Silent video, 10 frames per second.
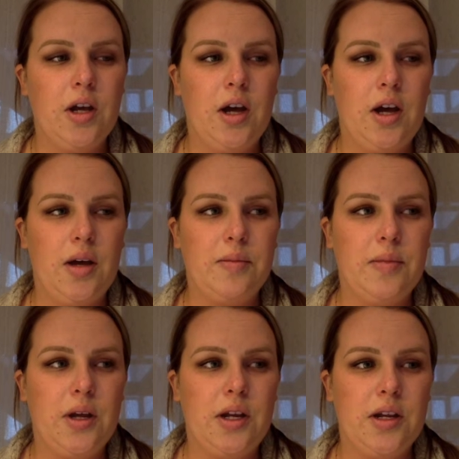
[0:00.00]

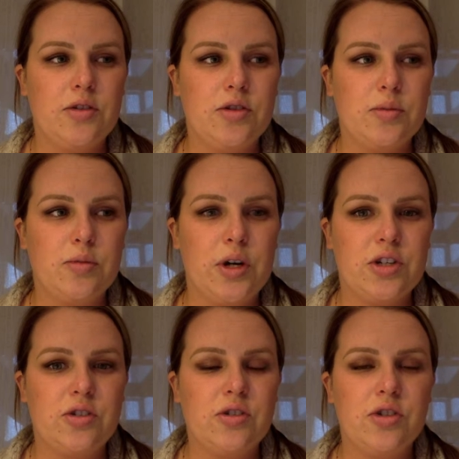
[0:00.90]
and answer some
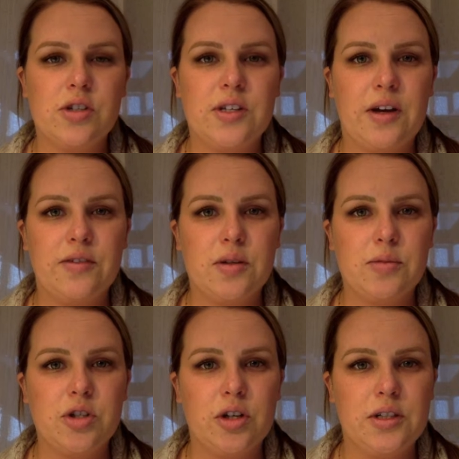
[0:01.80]
questions to just have some
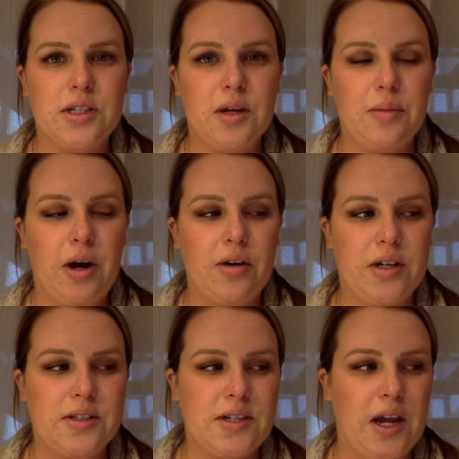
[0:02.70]
certainty about
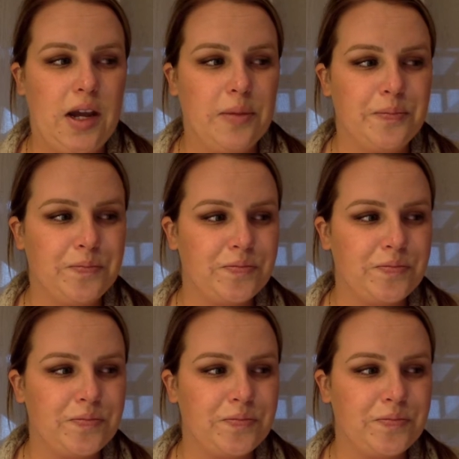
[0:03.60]
his day.